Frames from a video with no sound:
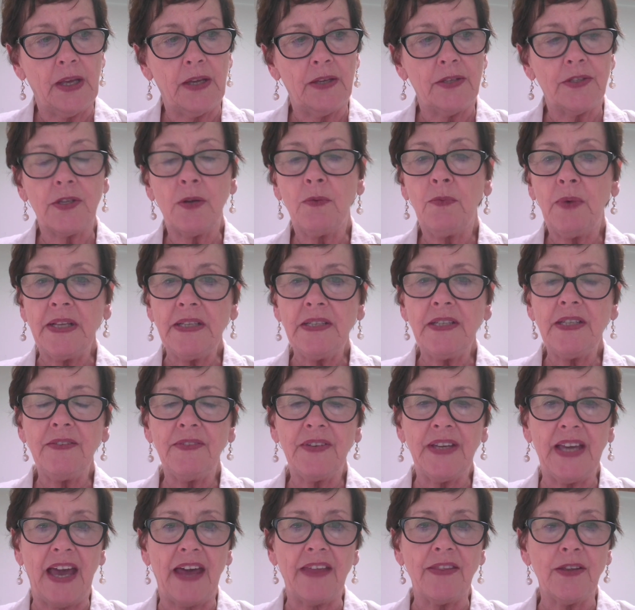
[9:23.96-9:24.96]
So once
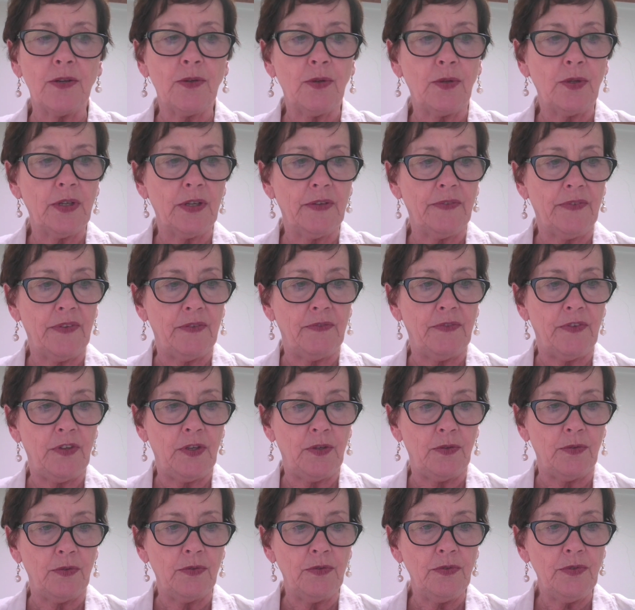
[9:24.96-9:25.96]
you've gathered all of the
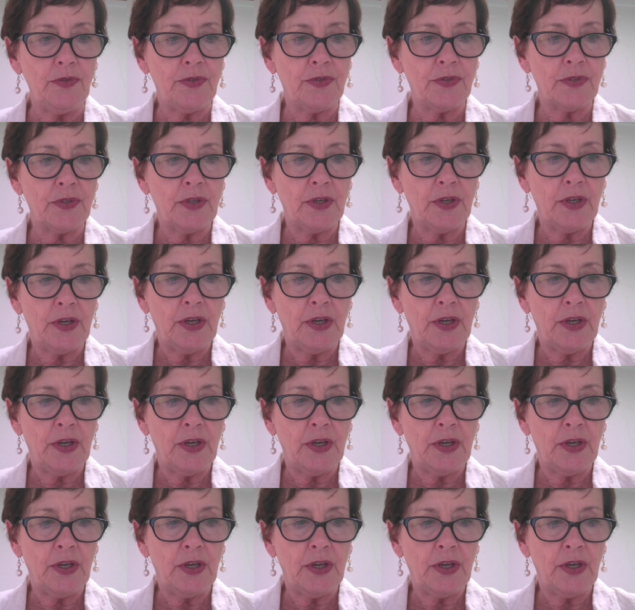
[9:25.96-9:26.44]
views,